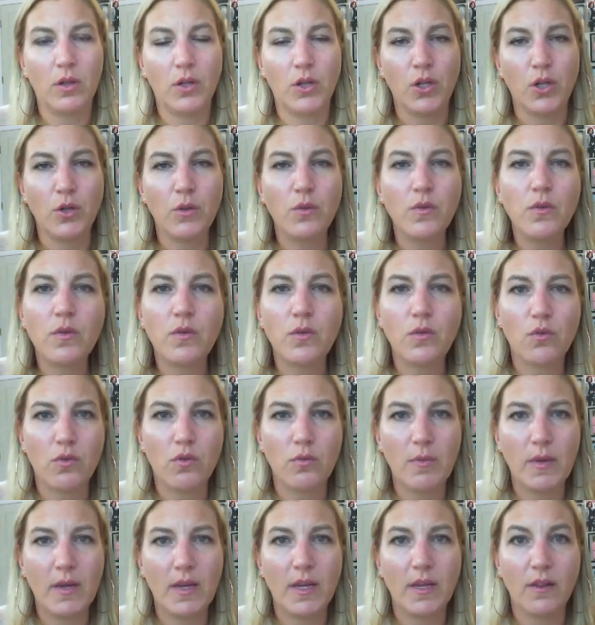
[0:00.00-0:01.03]
use social
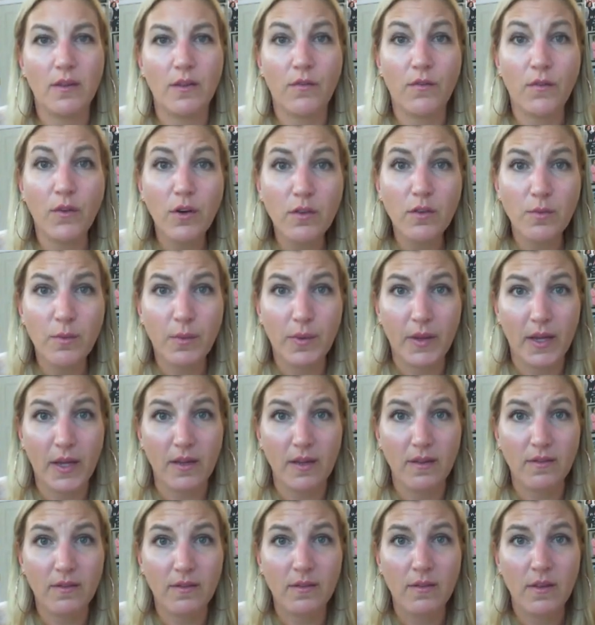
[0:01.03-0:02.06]
media in the first
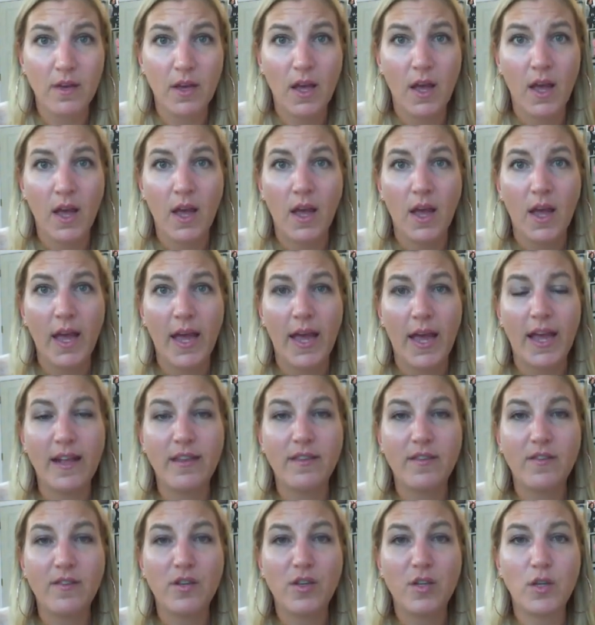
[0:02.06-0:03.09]
place,
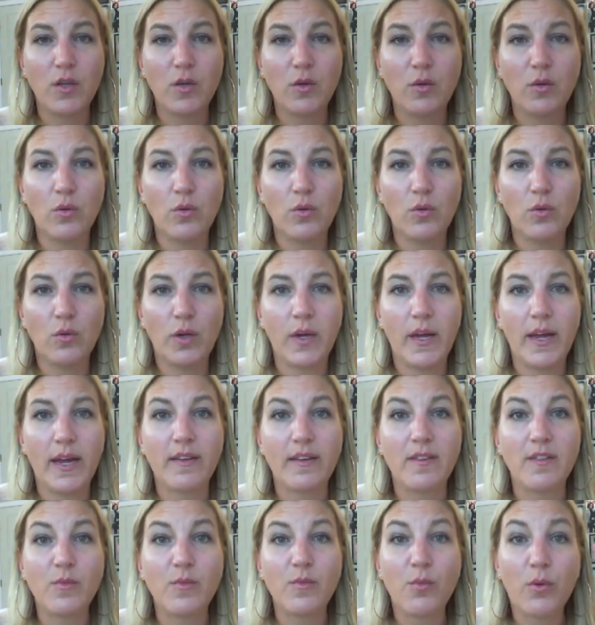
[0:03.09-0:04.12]
it's to
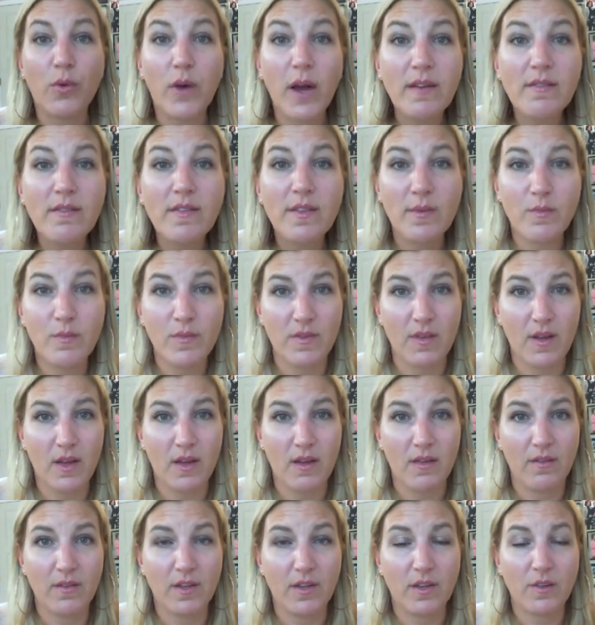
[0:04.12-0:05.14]
express
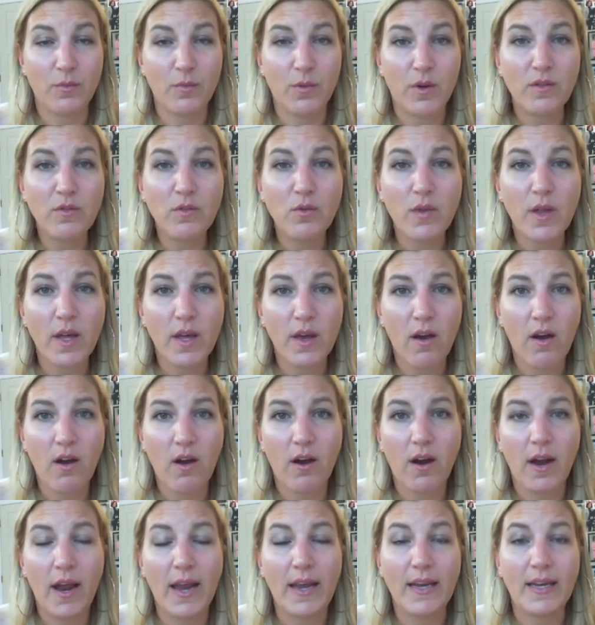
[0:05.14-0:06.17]
themselves, express who they
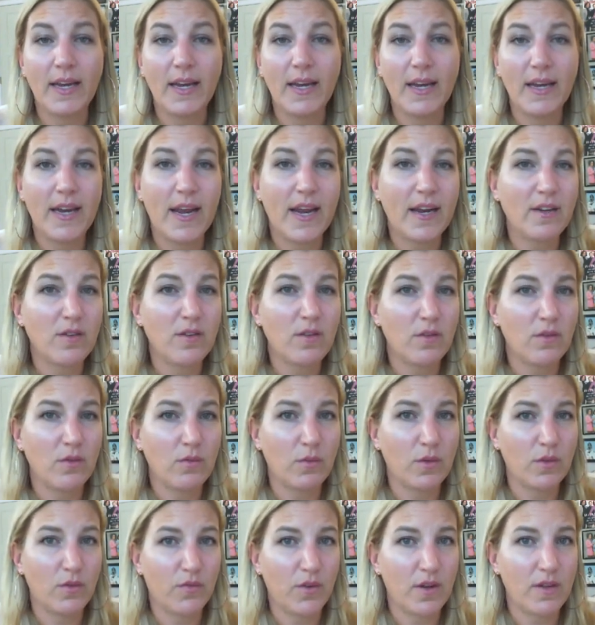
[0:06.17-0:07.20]
are, and connect
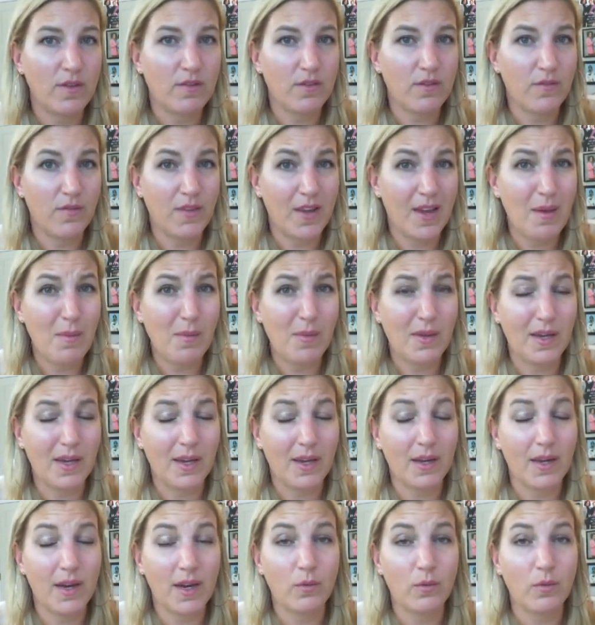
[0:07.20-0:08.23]
with friends and family and
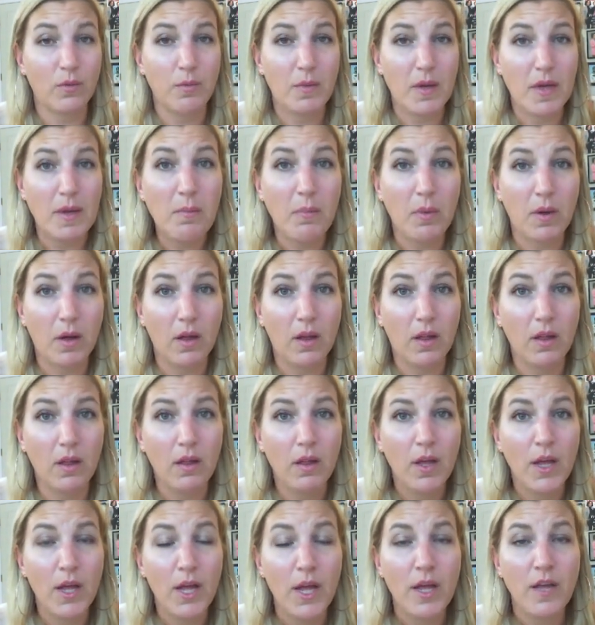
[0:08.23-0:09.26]
connect with people.
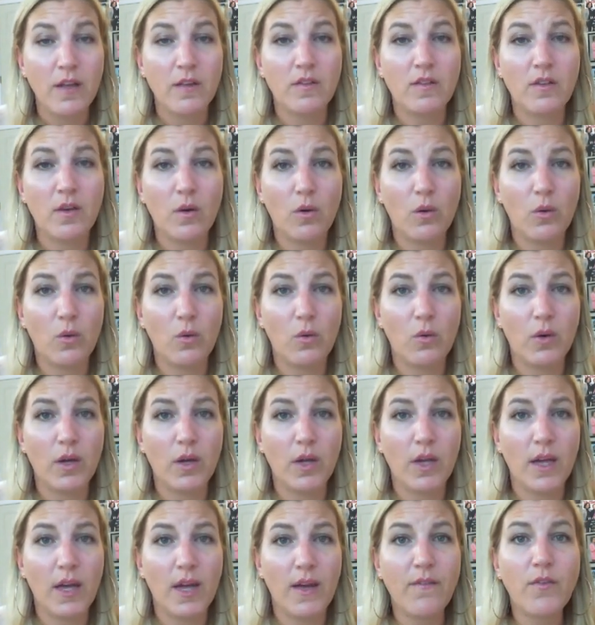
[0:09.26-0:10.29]
So
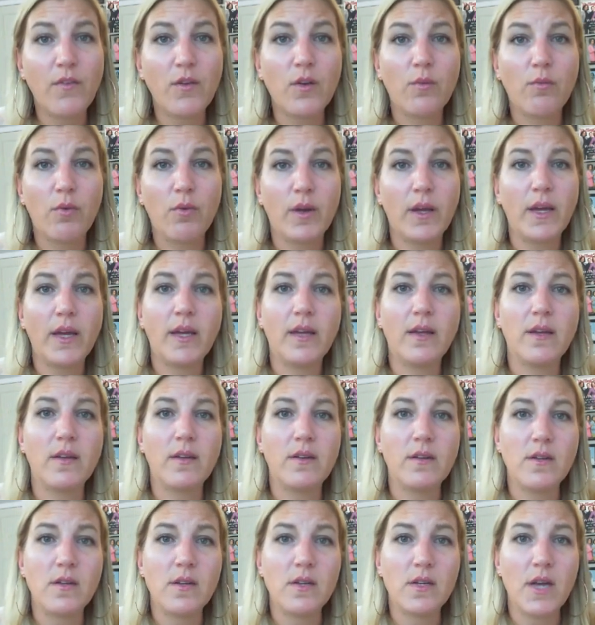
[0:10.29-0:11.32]
if your
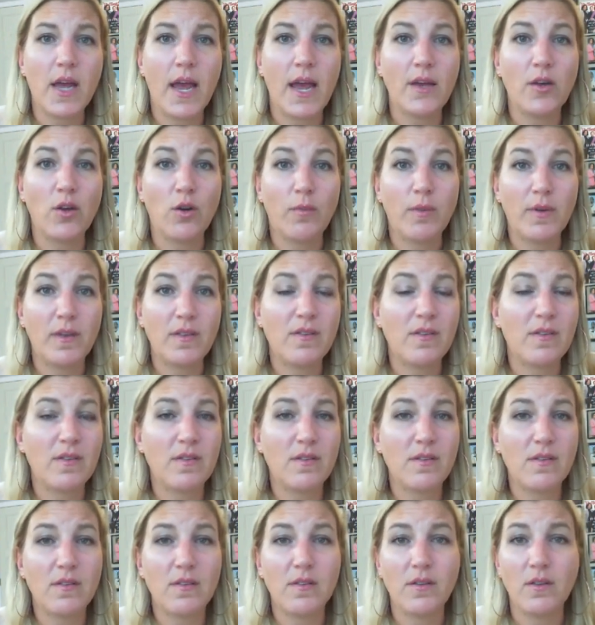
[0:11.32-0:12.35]
brand and your
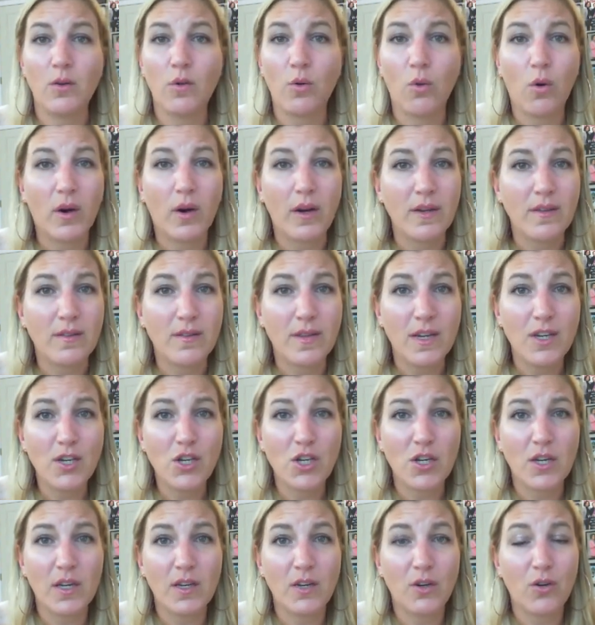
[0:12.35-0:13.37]
business, your
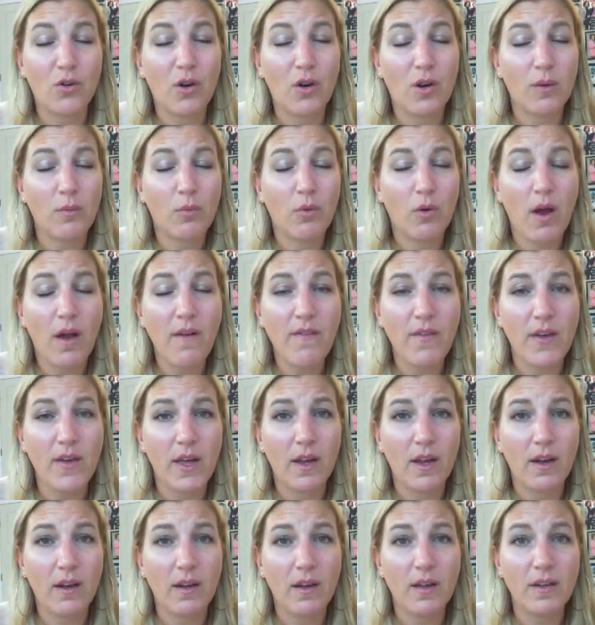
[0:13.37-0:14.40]
organization, your
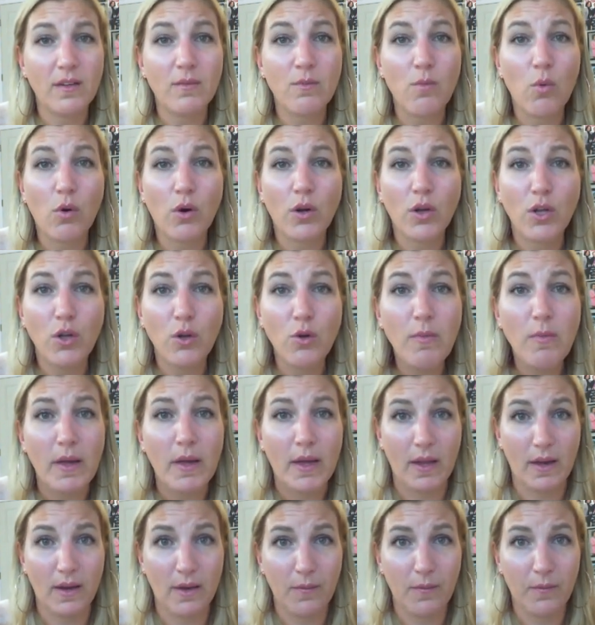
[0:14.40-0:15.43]
nonprofit is more
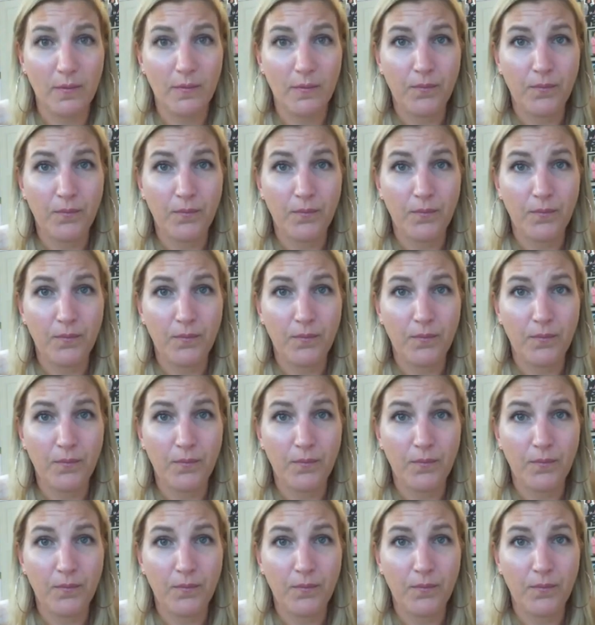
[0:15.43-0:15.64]
human,